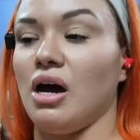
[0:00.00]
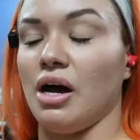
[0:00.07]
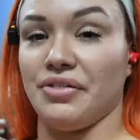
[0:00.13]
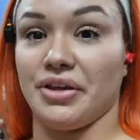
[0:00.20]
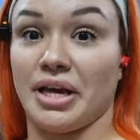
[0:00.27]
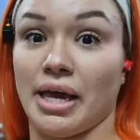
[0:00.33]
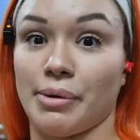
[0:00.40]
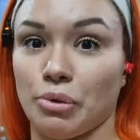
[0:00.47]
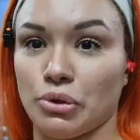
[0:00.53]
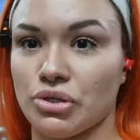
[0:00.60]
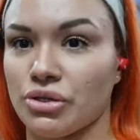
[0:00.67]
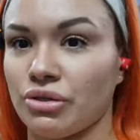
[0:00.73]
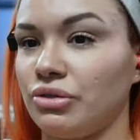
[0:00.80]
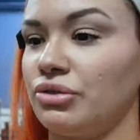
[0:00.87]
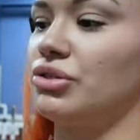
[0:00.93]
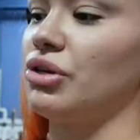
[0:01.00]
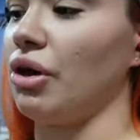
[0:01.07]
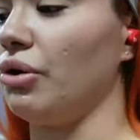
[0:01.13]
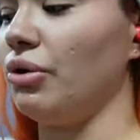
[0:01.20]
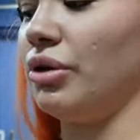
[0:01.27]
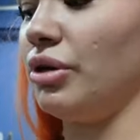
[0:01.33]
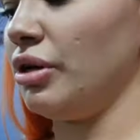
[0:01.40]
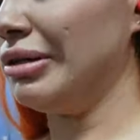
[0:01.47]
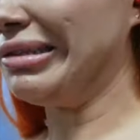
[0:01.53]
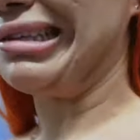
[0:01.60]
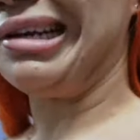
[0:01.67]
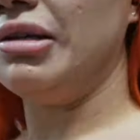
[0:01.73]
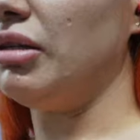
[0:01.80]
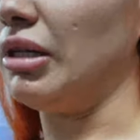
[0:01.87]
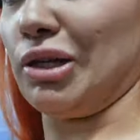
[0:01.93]
on the cables. So
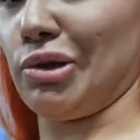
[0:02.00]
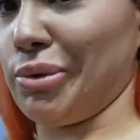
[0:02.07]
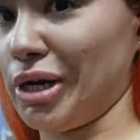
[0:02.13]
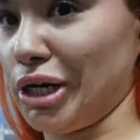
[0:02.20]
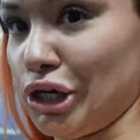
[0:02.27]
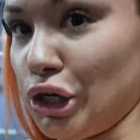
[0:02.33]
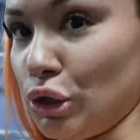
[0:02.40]
that's what we're